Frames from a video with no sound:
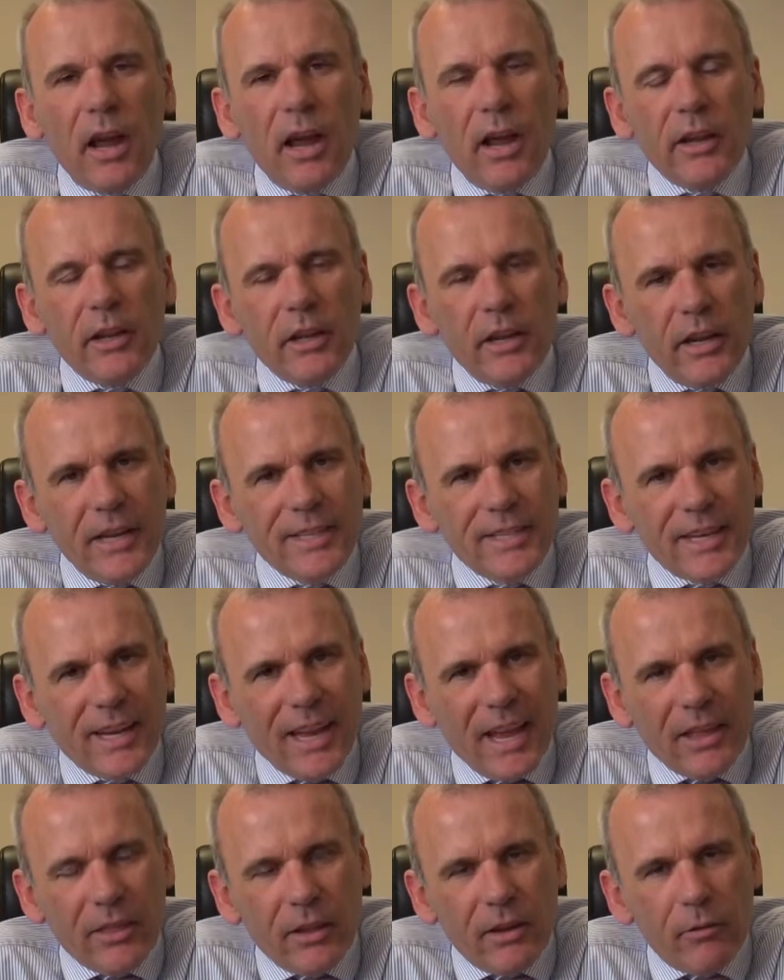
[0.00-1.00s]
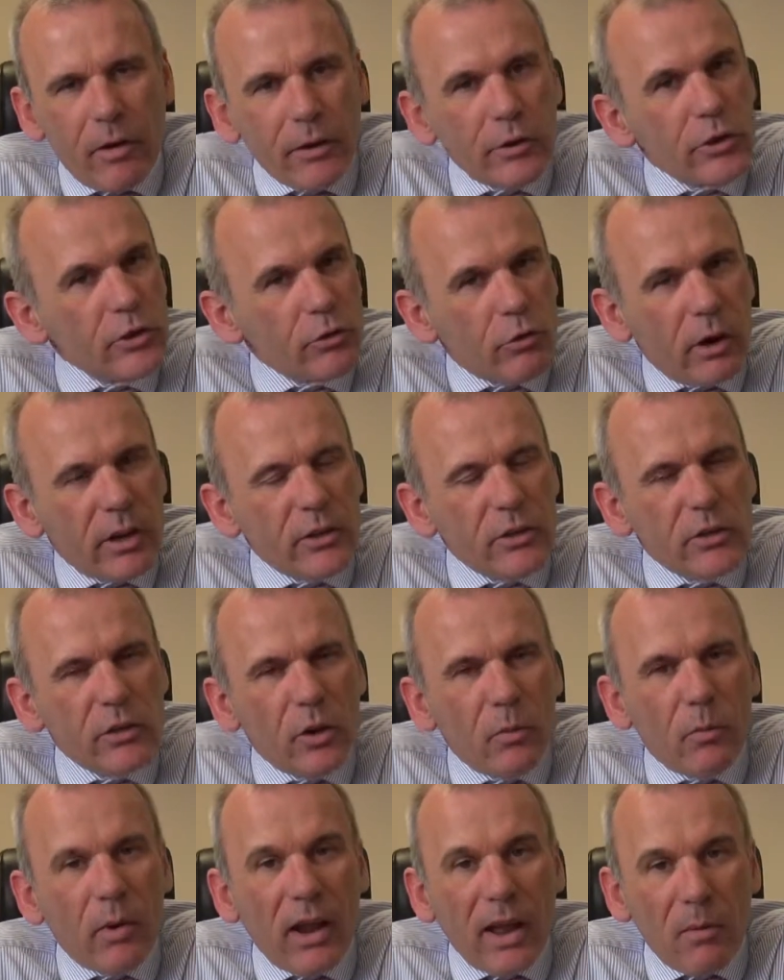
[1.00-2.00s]
You need to get the registration
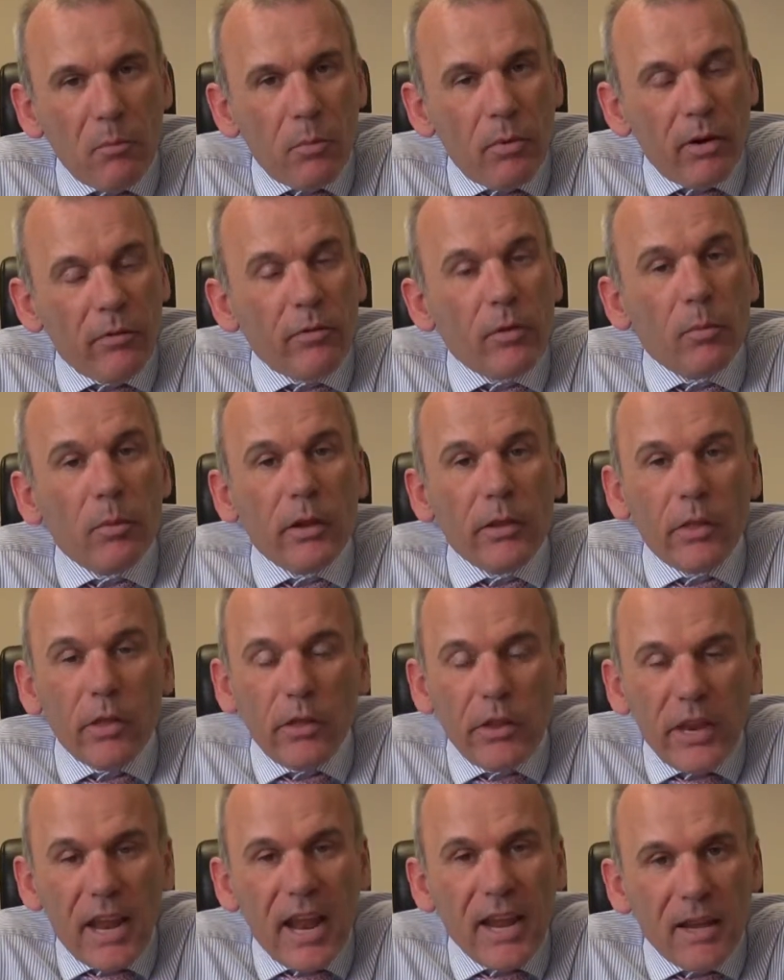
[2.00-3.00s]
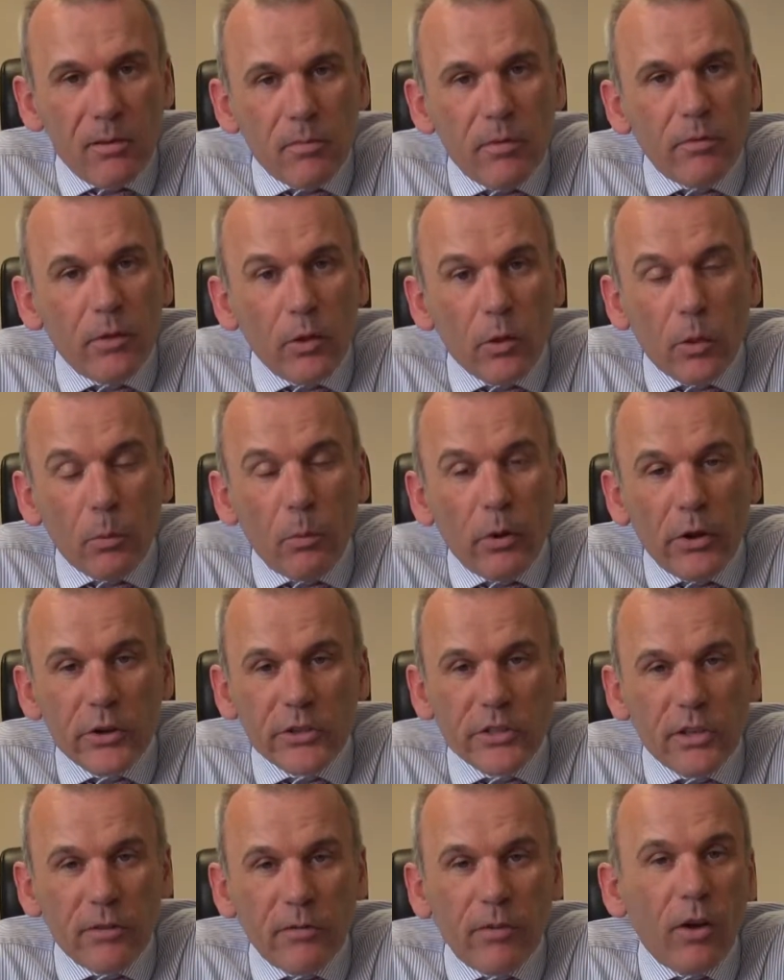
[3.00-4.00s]
number and preferably the name of the other
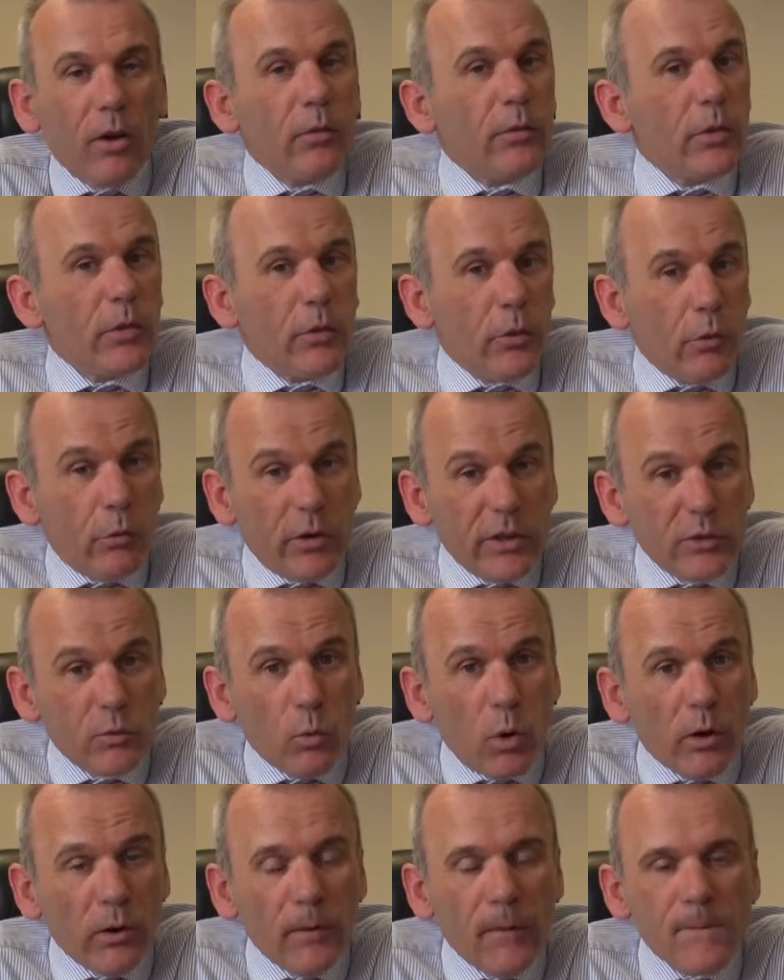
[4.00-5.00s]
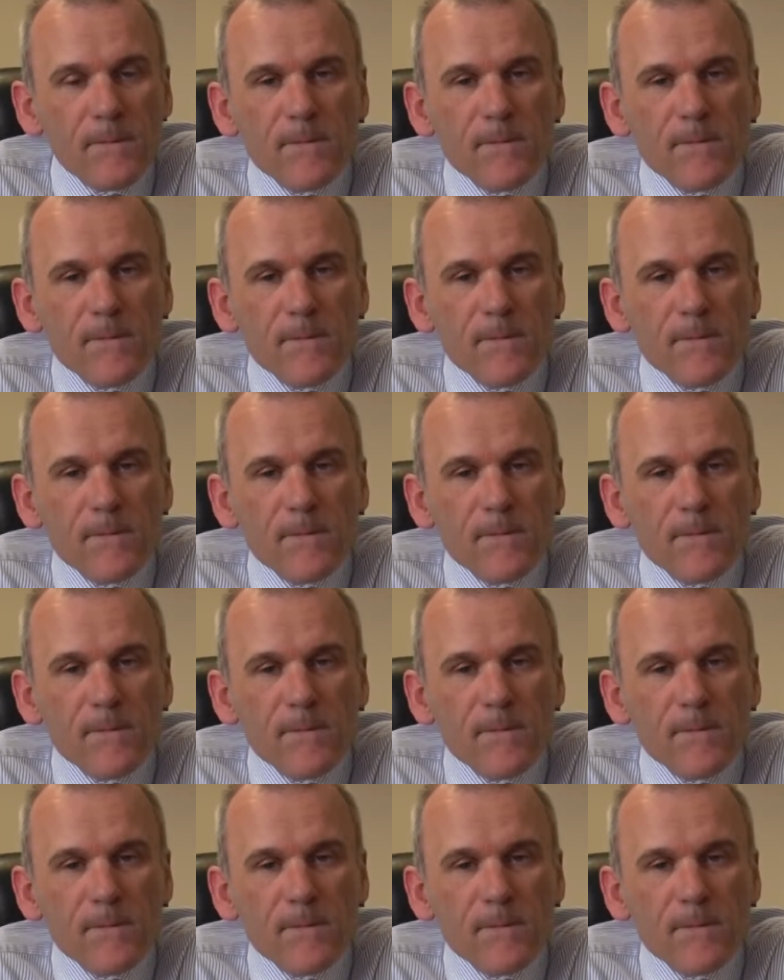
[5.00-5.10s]
person involved if there is one.